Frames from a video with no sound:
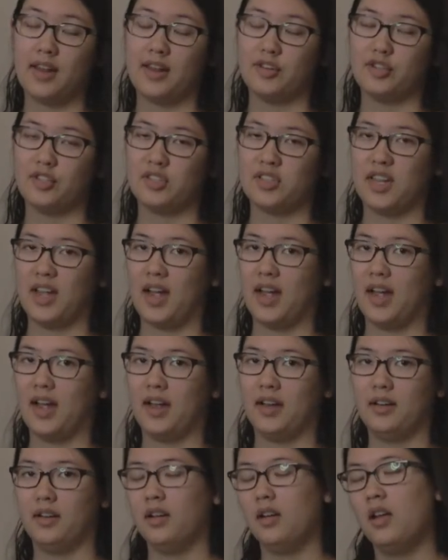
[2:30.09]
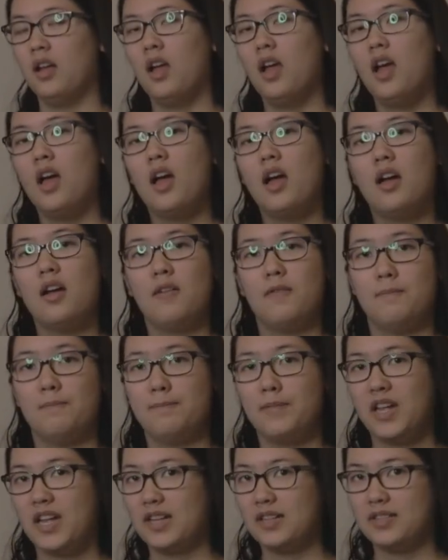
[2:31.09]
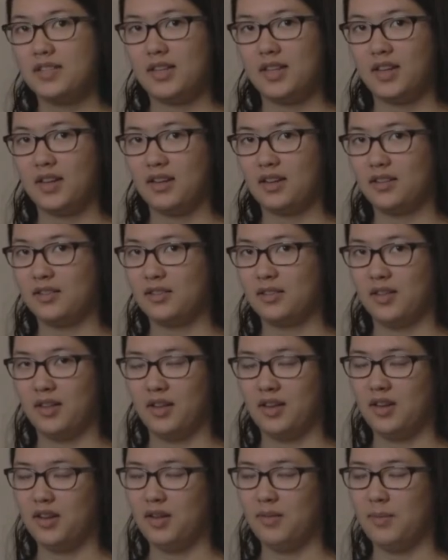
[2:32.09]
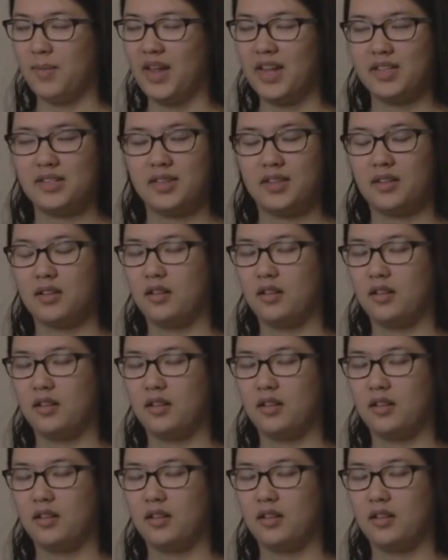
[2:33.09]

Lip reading: It just had an amazing